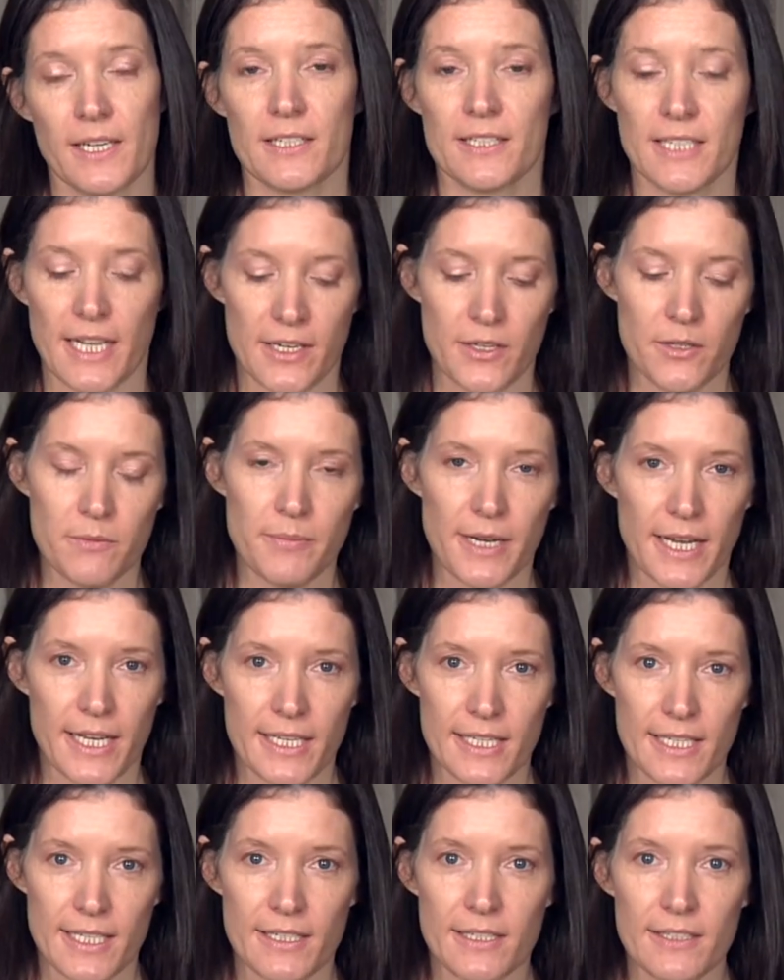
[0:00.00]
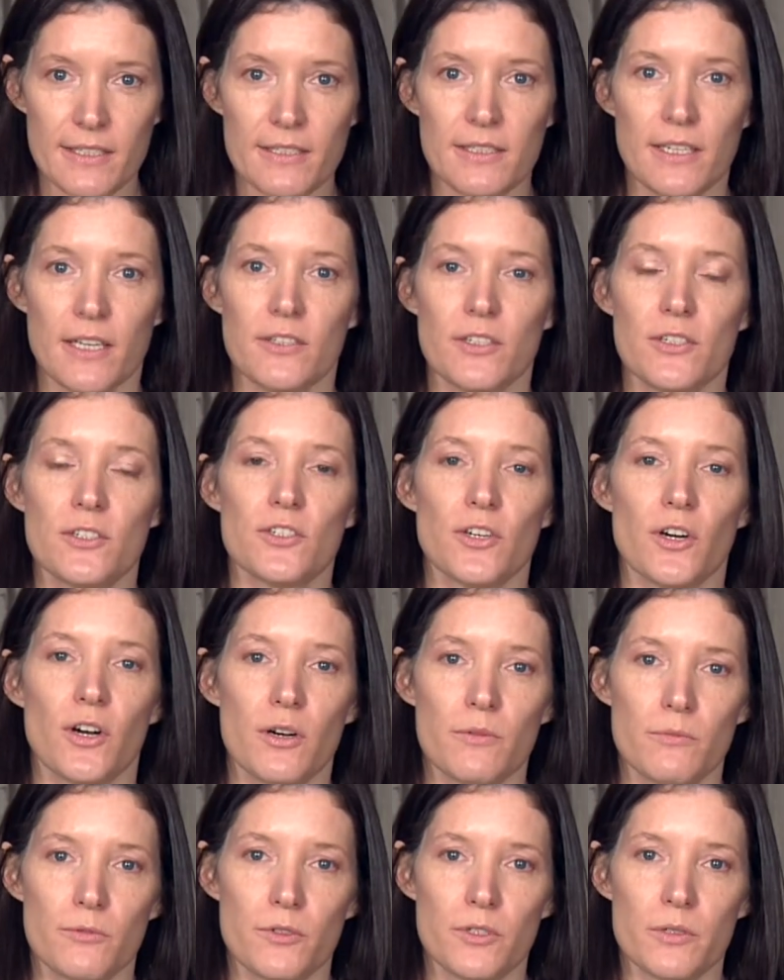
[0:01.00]
Take your painkillers and use your
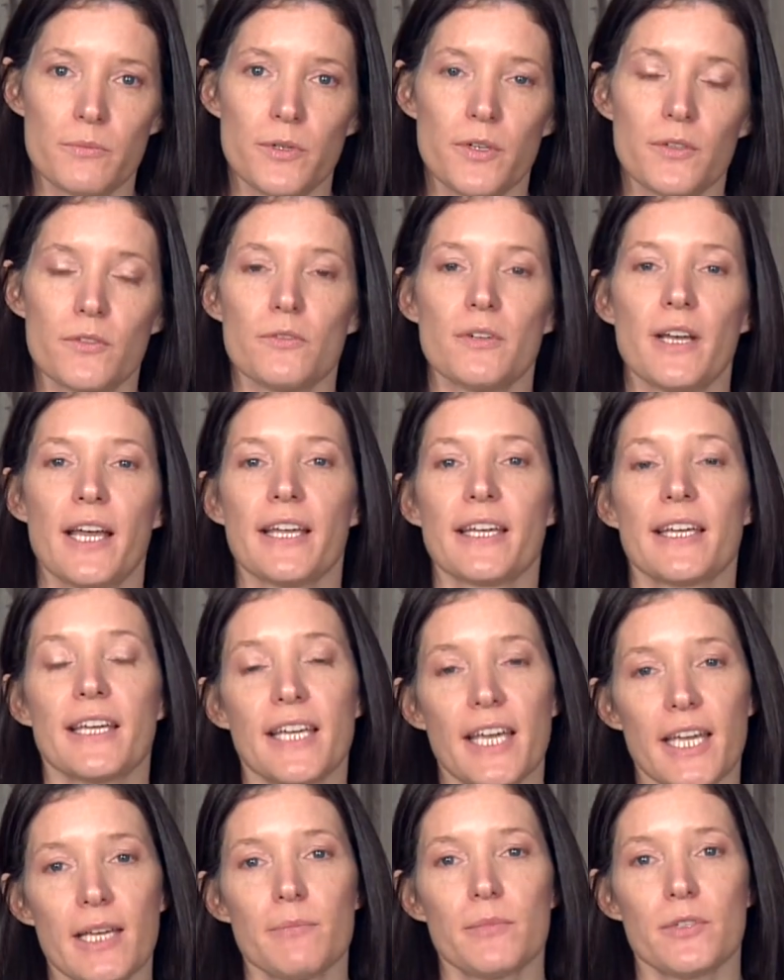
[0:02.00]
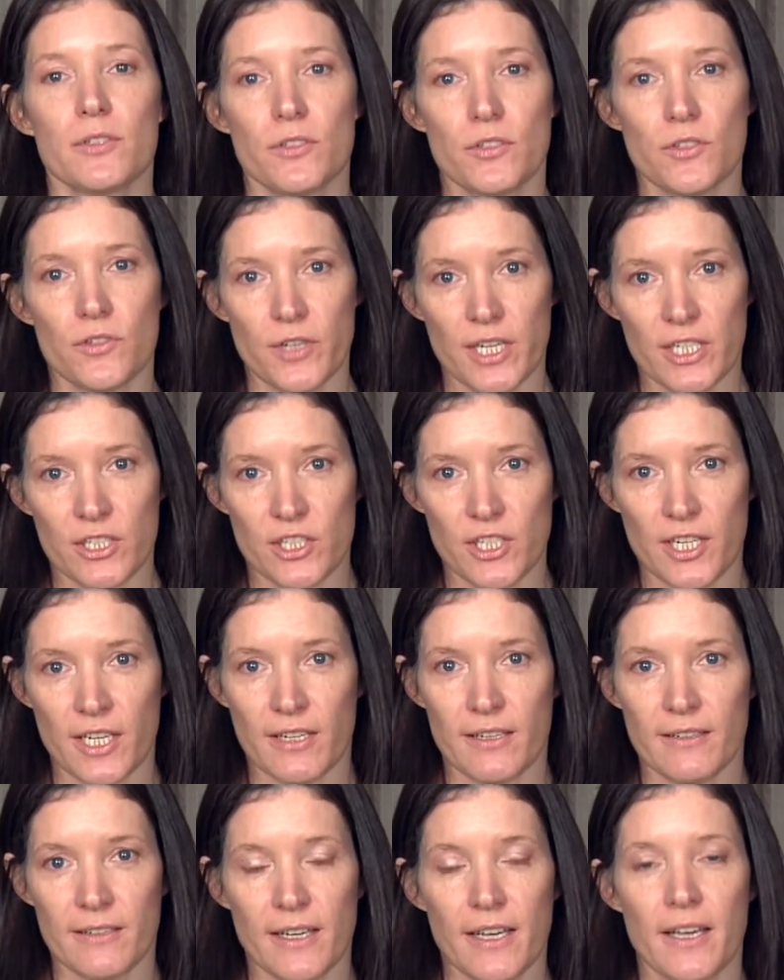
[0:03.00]
hot water bottle and keep
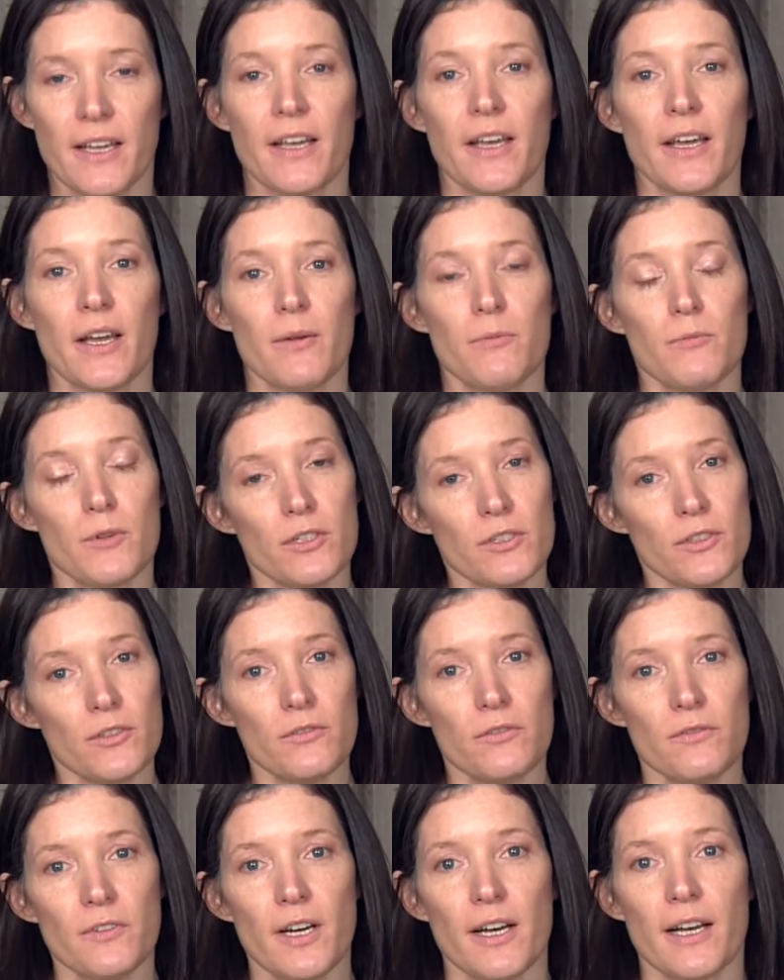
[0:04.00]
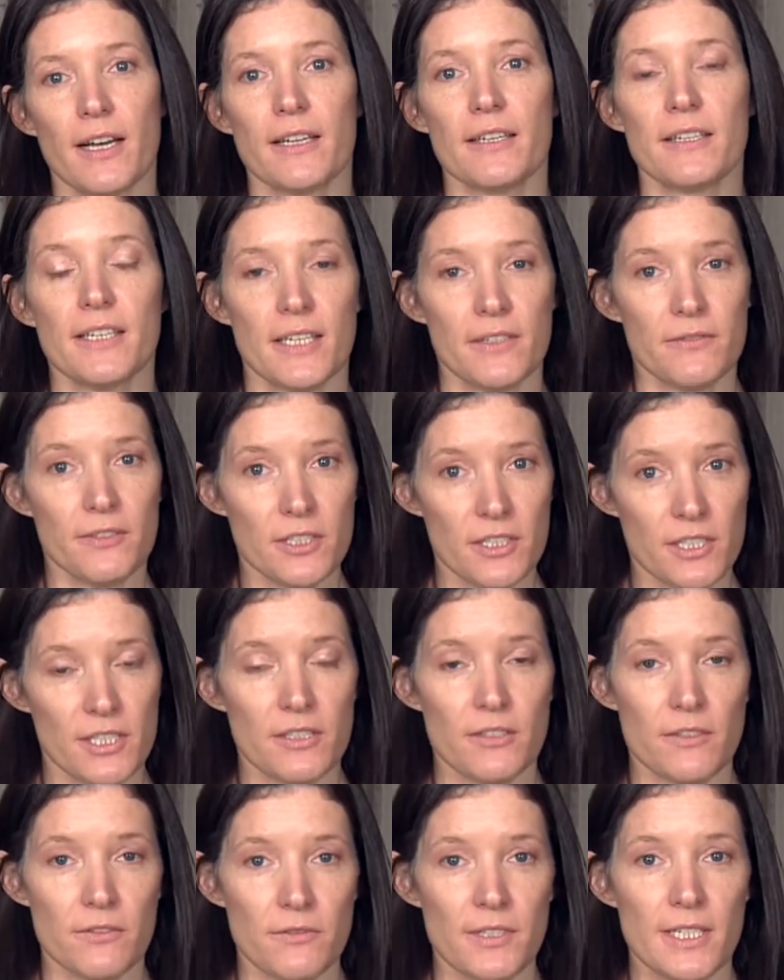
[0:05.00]
stretching. And what you'll find, if it's
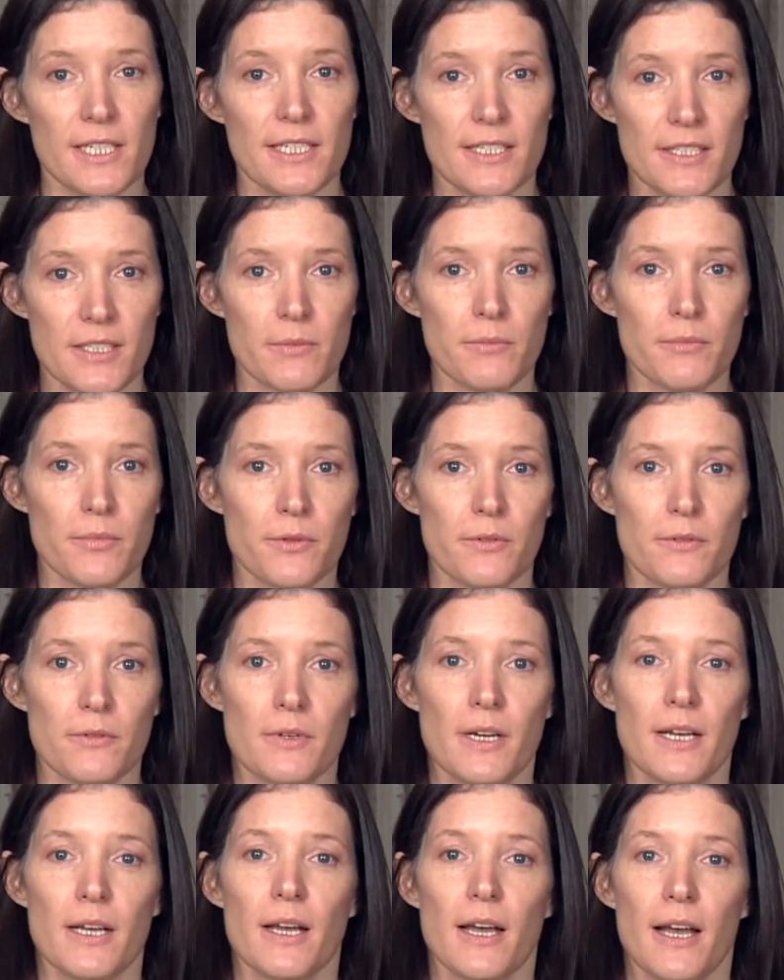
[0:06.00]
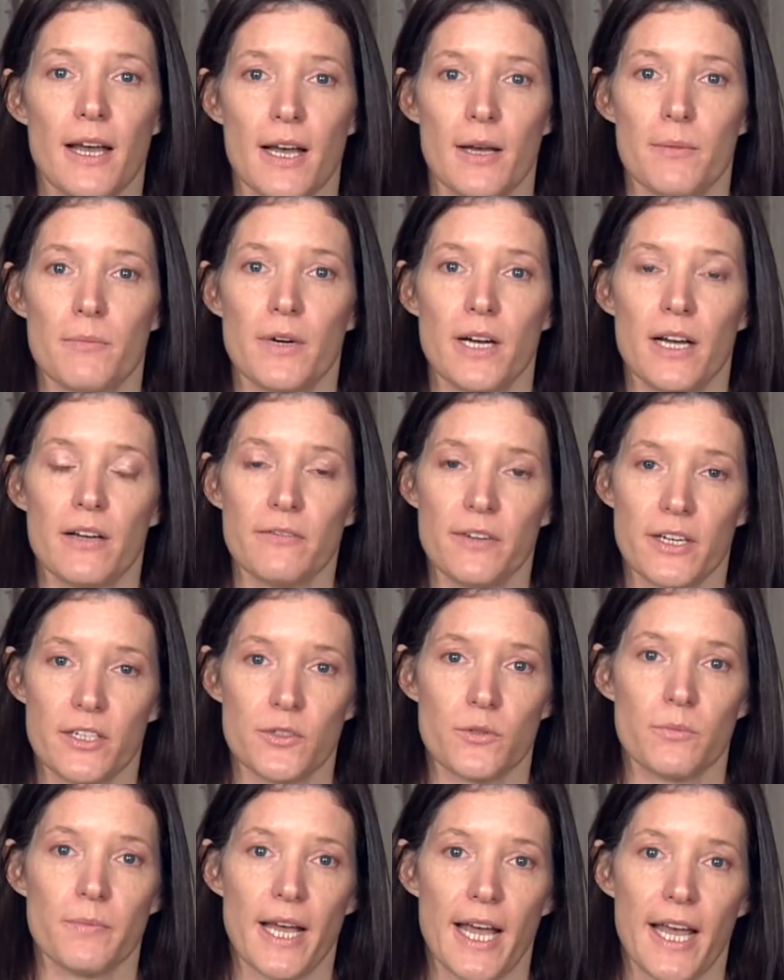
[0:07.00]
just a really simple
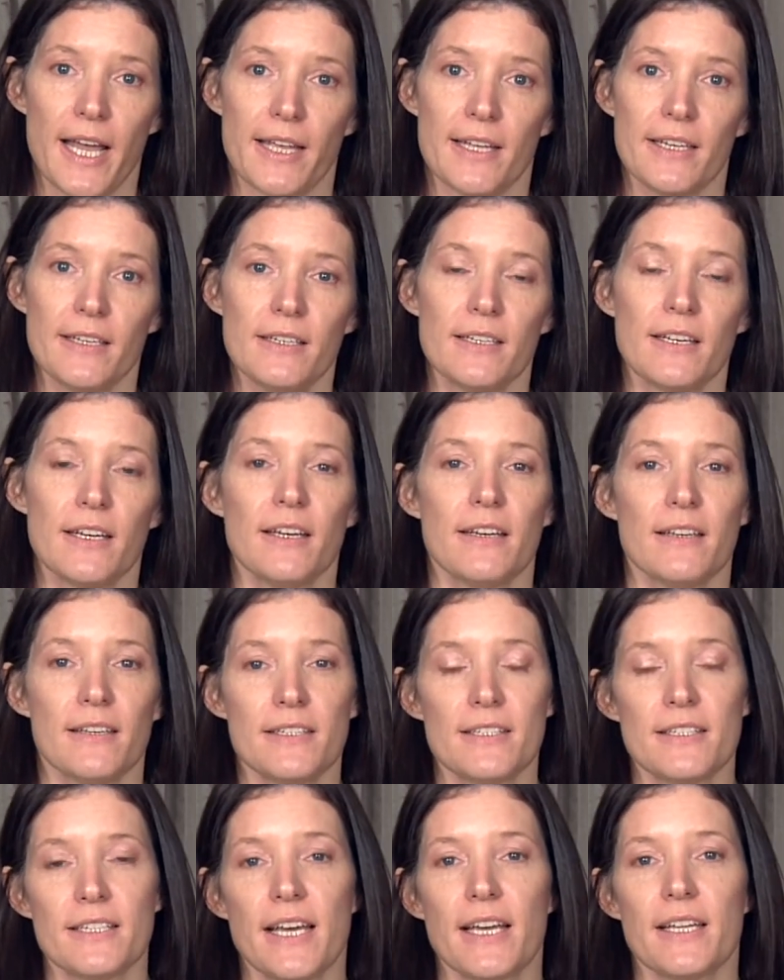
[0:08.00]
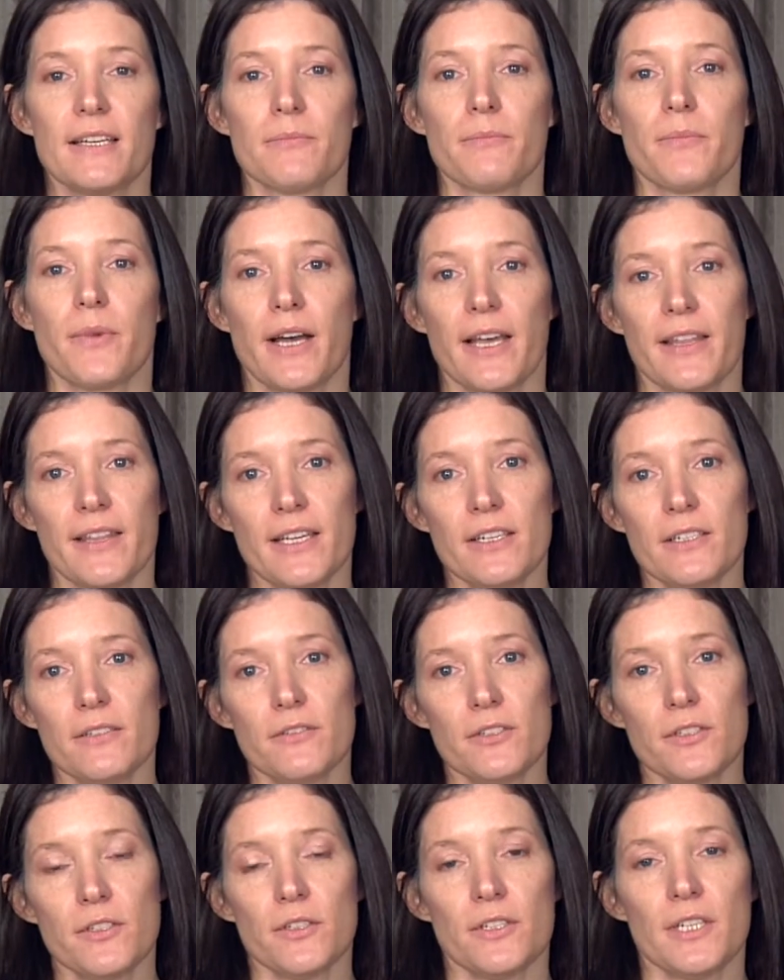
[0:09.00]
myofascial pain, is that by the end
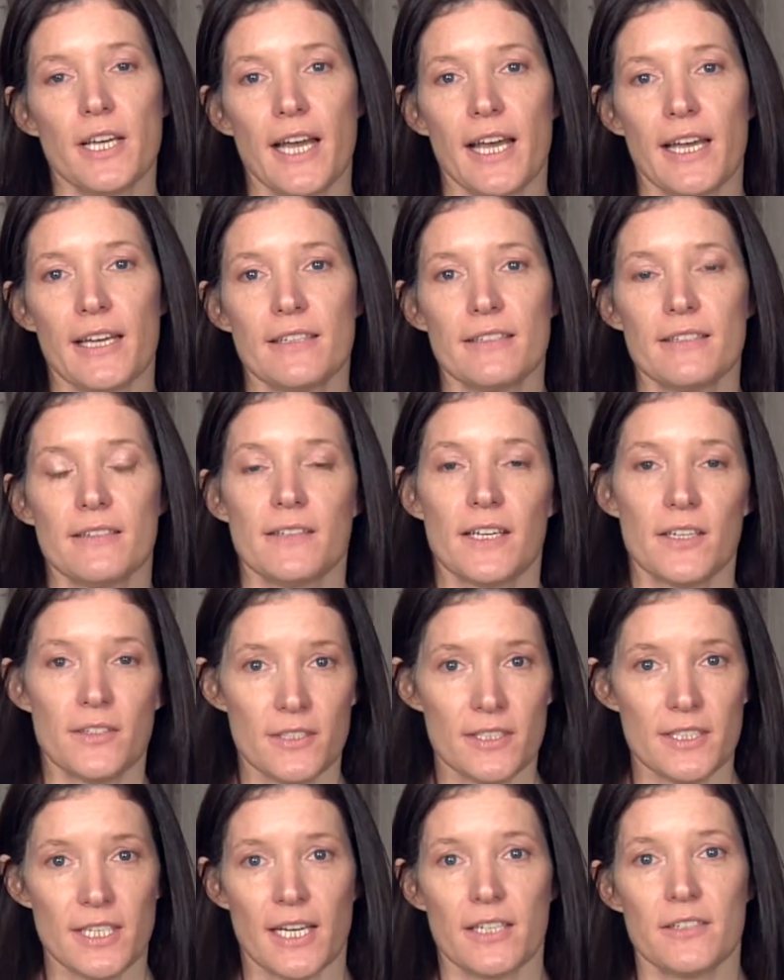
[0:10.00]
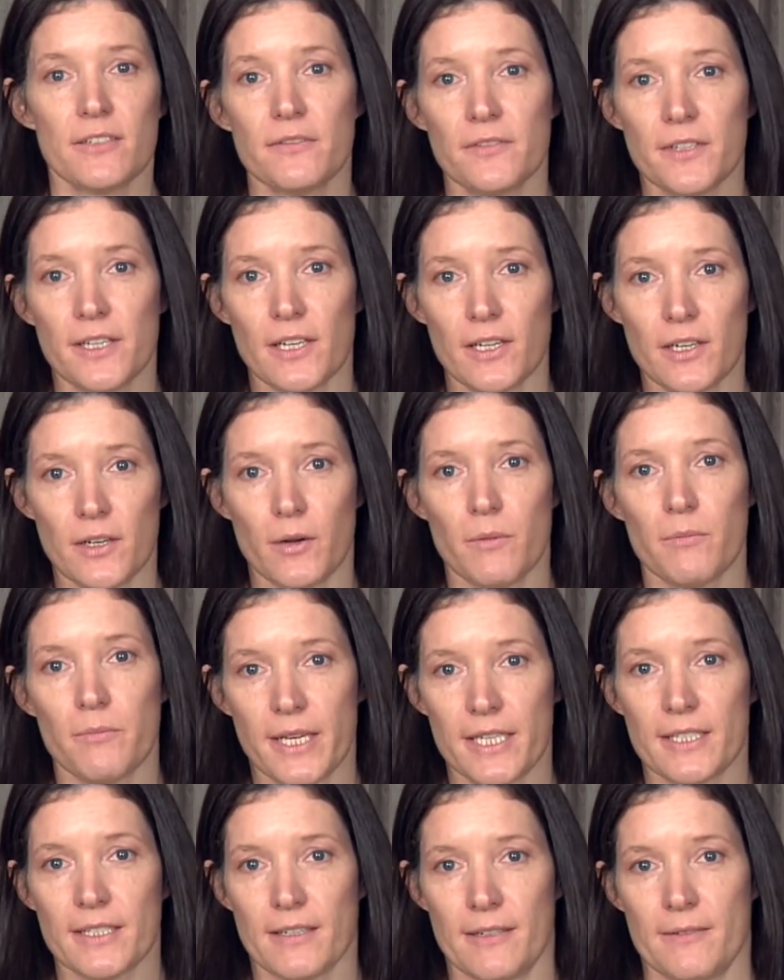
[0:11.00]
of 2 days, that you're starting to feel a lot
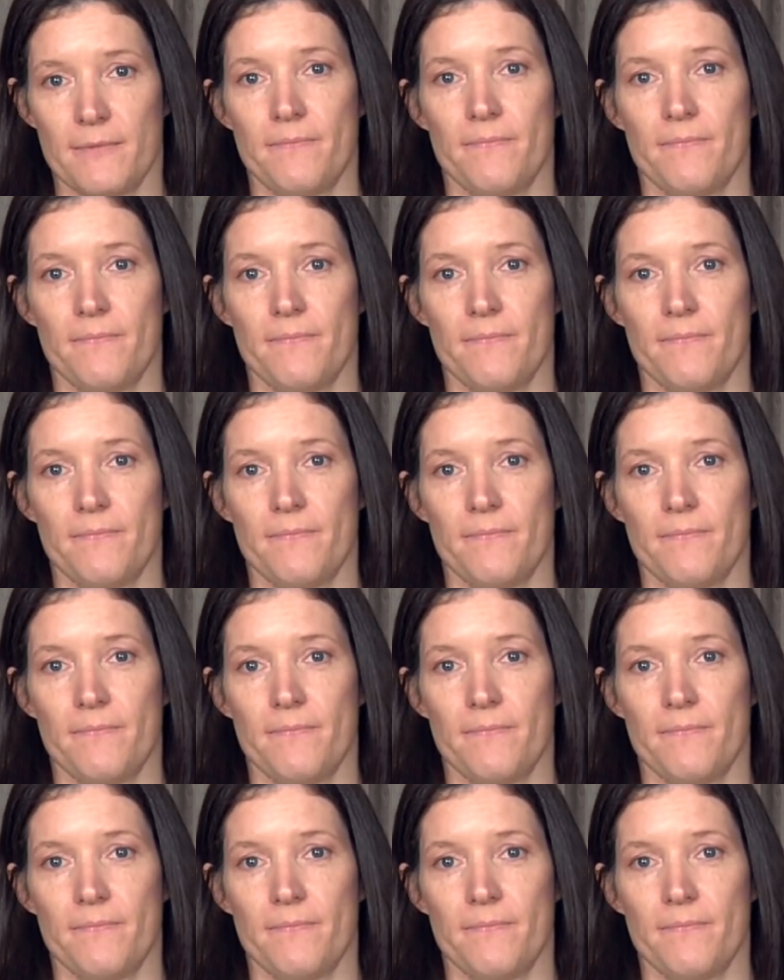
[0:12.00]
better.